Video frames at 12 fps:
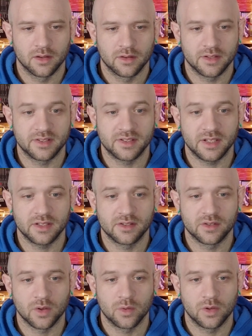The seeds
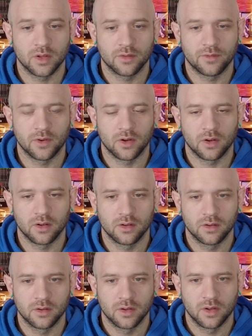sown in the fall
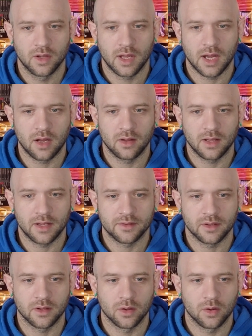
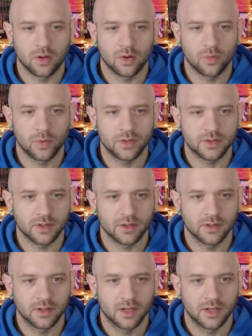outlasted the long winter